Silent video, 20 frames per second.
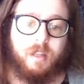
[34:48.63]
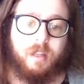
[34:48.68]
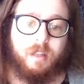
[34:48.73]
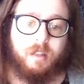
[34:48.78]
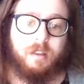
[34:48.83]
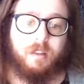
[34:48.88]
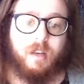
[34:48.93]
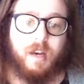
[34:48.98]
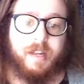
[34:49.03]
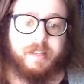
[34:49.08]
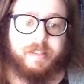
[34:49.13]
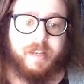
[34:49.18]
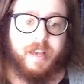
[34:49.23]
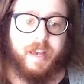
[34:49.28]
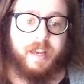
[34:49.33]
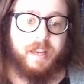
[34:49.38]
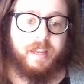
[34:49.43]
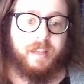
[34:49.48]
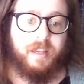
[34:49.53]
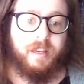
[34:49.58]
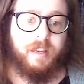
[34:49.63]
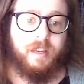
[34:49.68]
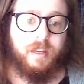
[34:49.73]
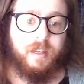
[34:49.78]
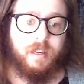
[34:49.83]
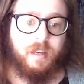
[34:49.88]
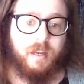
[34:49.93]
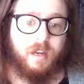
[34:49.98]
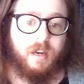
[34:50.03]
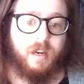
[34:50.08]
LaTeX,
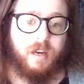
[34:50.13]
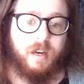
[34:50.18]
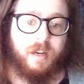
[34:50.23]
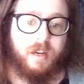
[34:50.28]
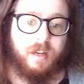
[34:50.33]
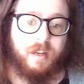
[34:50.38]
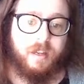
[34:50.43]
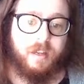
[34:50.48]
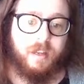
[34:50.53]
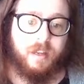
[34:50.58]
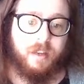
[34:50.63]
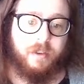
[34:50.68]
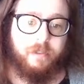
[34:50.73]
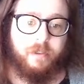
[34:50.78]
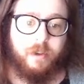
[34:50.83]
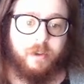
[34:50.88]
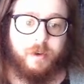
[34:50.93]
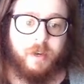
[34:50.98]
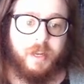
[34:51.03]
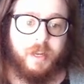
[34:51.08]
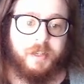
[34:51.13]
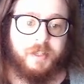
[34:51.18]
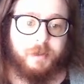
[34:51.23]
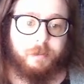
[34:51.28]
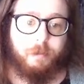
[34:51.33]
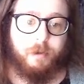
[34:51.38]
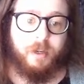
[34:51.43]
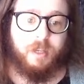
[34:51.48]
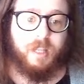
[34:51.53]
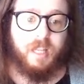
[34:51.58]
if you need to
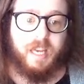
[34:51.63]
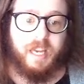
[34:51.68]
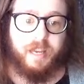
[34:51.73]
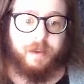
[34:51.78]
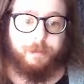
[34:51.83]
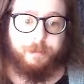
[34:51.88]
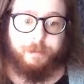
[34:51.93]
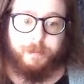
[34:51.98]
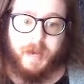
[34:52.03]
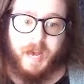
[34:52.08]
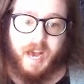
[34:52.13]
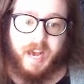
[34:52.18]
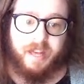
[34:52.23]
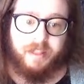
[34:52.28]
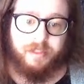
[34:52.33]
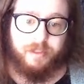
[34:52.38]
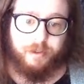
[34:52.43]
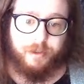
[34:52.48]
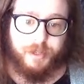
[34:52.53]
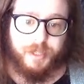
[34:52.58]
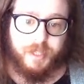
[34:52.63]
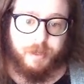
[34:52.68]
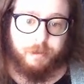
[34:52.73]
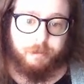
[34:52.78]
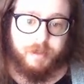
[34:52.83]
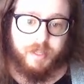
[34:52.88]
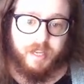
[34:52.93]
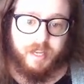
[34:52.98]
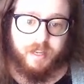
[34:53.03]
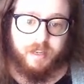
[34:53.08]
put, like, math or
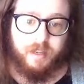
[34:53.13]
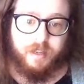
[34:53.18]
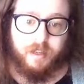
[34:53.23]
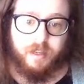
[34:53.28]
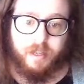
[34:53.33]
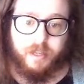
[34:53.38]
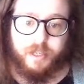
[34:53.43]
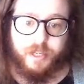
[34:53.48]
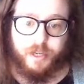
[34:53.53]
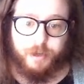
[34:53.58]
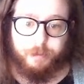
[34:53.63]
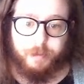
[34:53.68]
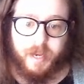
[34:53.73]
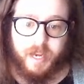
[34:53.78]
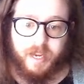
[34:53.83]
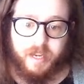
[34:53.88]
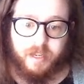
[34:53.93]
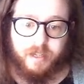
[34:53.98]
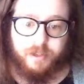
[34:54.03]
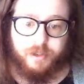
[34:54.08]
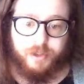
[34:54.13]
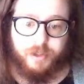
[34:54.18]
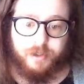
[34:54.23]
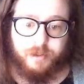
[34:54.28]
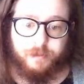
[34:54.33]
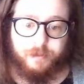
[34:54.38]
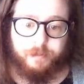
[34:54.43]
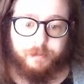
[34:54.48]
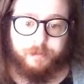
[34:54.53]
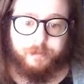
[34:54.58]
something in your page.
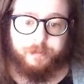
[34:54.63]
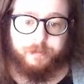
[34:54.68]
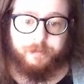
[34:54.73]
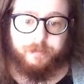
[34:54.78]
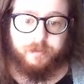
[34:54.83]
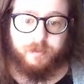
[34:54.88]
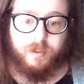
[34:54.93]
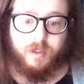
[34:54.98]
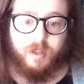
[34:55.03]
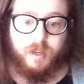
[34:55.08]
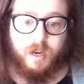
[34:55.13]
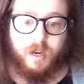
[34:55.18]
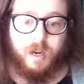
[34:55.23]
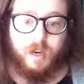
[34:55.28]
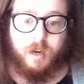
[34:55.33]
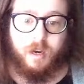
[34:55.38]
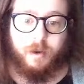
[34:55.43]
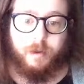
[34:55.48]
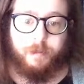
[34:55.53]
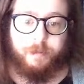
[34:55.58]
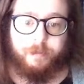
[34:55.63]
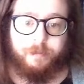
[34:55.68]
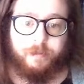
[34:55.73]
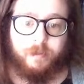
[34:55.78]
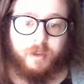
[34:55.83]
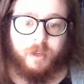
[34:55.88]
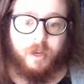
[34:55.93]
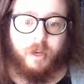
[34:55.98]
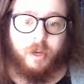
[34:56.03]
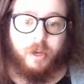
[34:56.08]

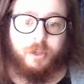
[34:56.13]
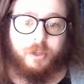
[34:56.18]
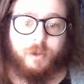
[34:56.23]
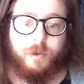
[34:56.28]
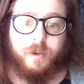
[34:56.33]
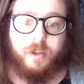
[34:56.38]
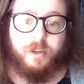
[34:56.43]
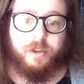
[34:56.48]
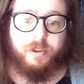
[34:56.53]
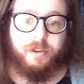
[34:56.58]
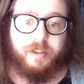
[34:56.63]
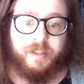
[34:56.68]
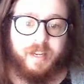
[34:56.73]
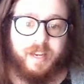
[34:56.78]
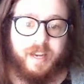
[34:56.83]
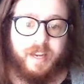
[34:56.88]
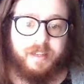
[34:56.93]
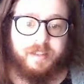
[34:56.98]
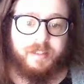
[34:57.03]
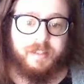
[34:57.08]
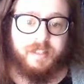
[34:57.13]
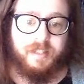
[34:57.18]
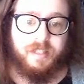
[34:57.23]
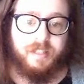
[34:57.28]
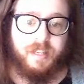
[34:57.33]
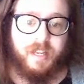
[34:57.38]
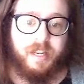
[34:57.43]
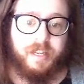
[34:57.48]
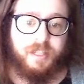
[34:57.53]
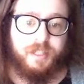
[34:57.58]
You can create
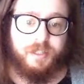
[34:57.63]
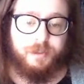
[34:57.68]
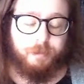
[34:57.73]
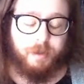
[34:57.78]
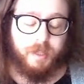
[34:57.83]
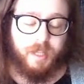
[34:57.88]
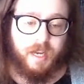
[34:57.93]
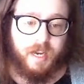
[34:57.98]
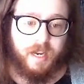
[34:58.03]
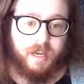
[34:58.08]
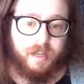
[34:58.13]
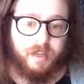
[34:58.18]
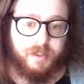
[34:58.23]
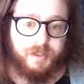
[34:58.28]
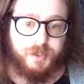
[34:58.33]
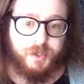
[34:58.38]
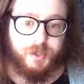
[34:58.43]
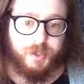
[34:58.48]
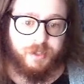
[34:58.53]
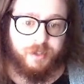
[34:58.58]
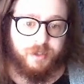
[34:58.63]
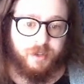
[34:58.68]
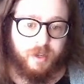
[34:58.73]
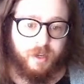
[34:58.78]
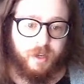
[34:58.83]
synced blocks,